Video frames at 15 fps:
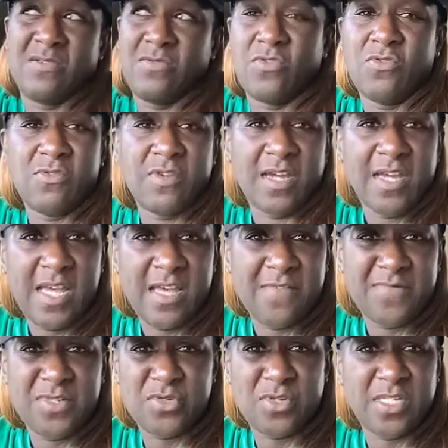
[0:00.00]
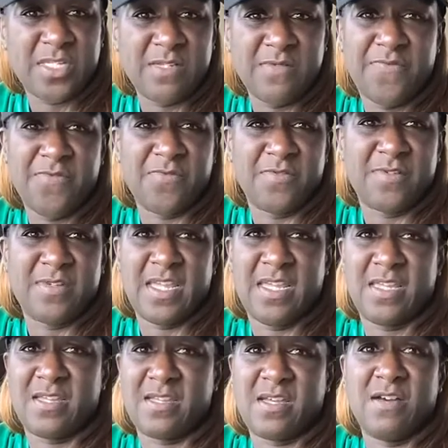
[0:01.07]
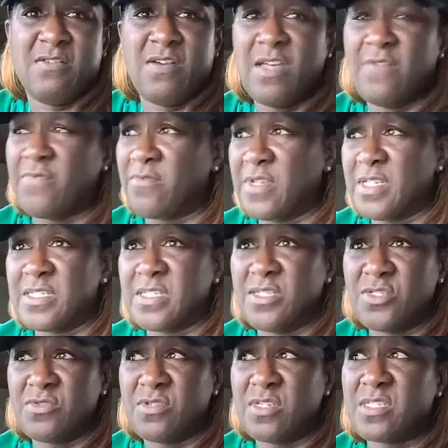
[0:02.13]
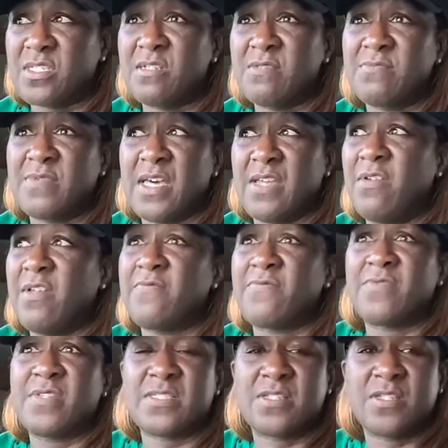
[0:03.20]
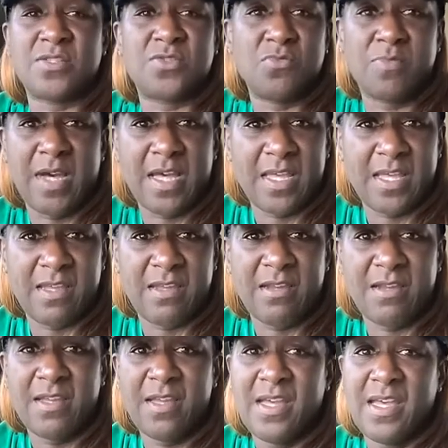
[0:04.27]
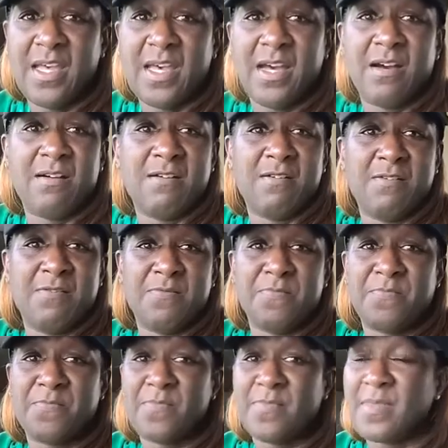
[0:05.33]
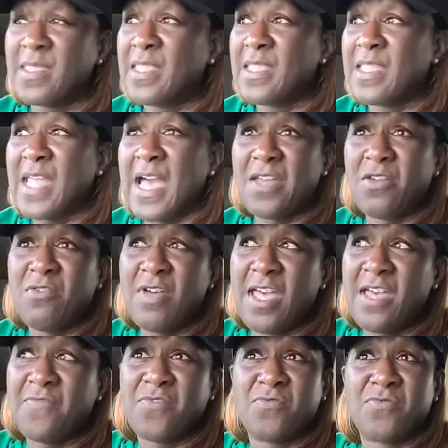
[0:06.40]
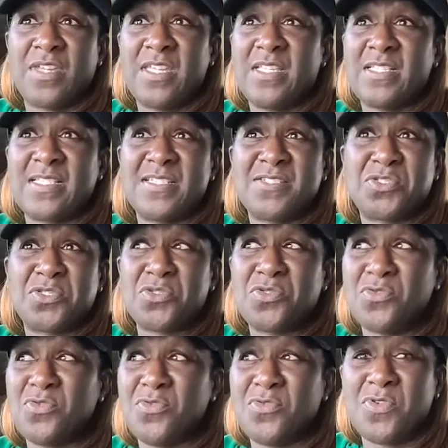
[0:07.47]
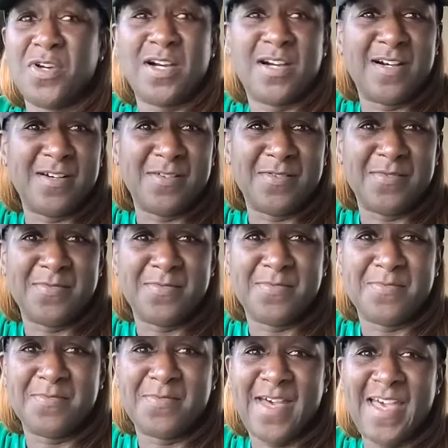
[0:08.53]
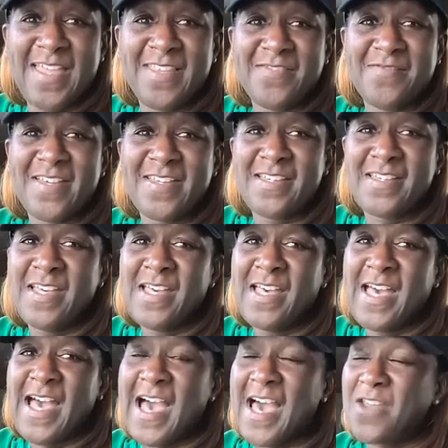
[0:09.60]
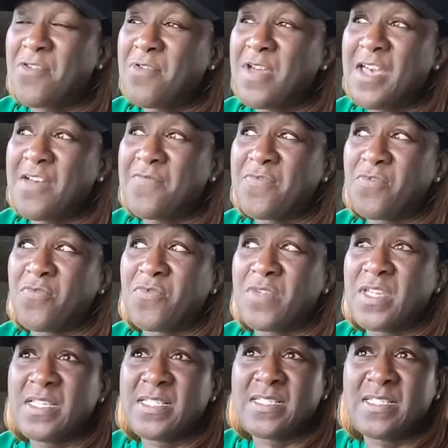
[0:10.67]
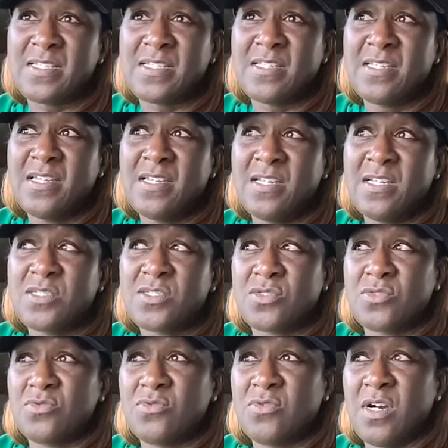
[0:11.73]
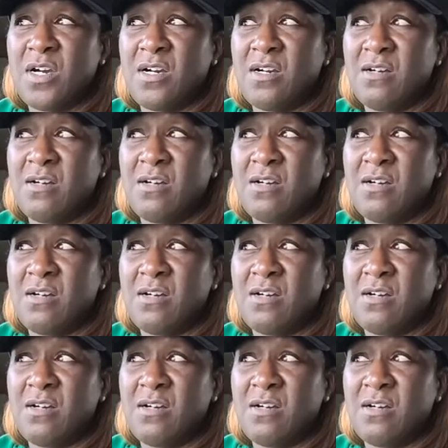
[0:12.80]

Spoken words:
who do I have to dress up for? Like, I don't have a reason to dress up. I don't have a reason to do my hair. I don't have a reason to, hey Loretta, I don't have a reason to,